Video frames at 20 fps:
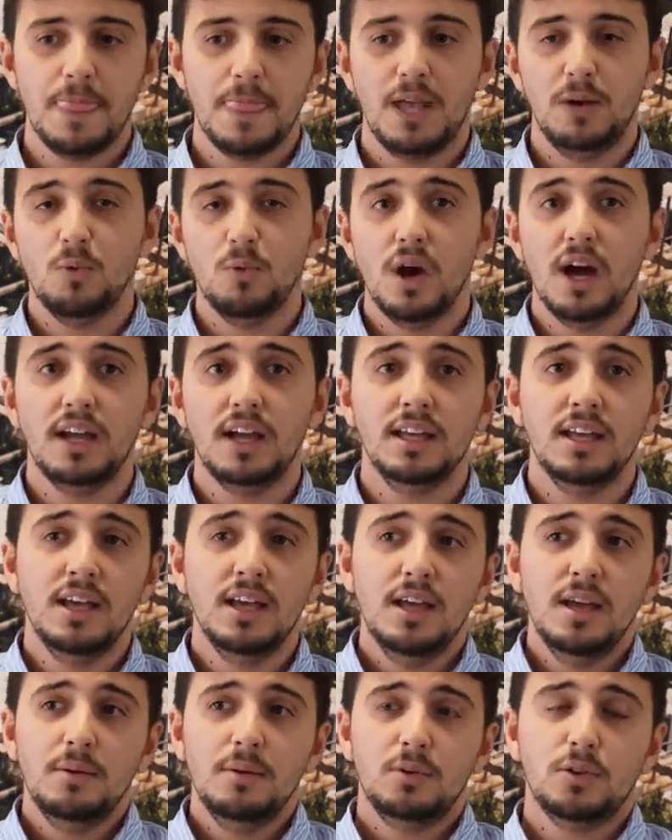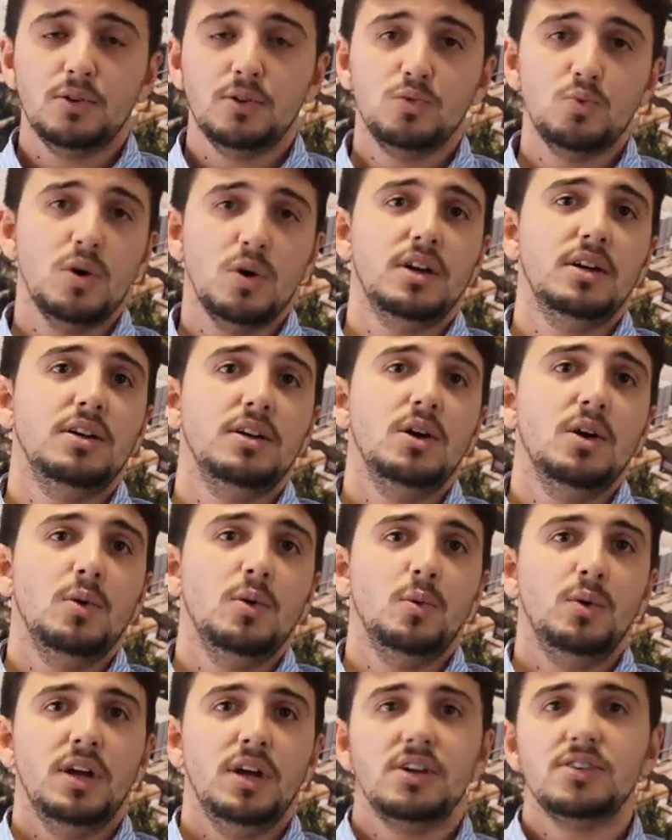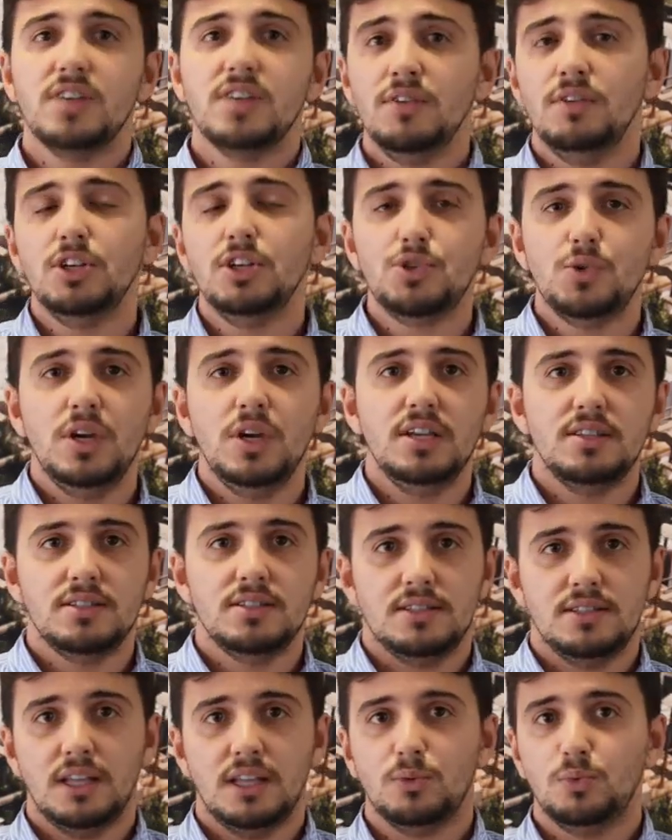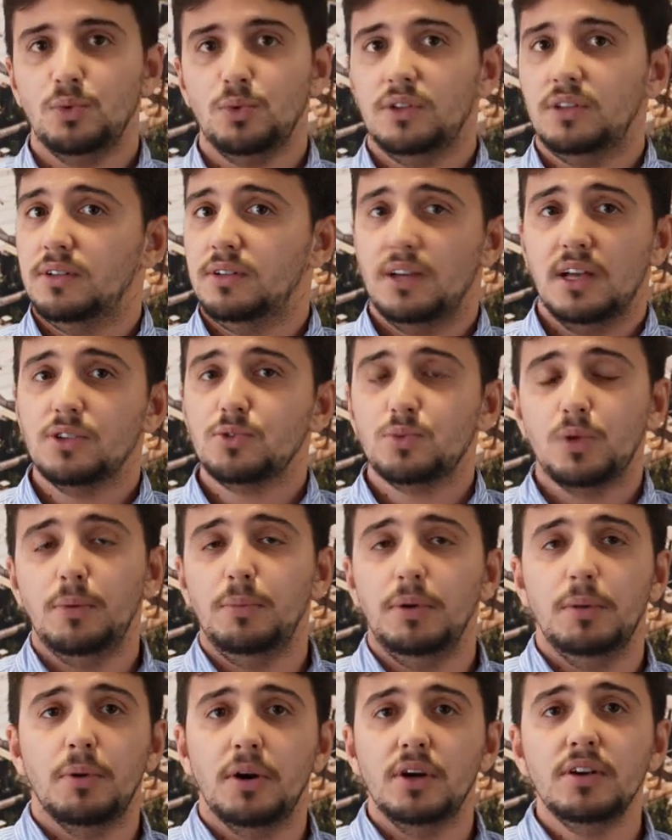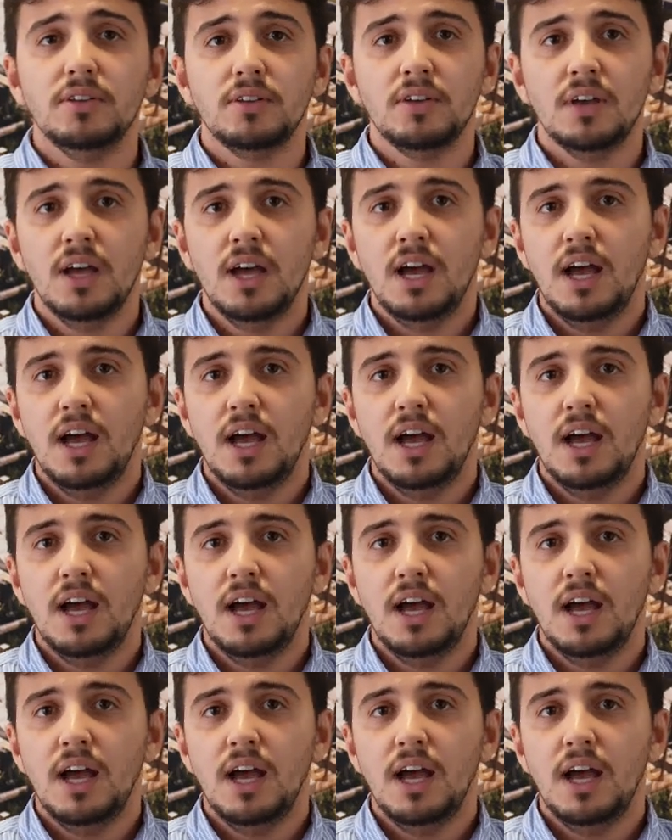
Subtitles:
And why? Because 1, we are saving trees that would elsewhere be burned.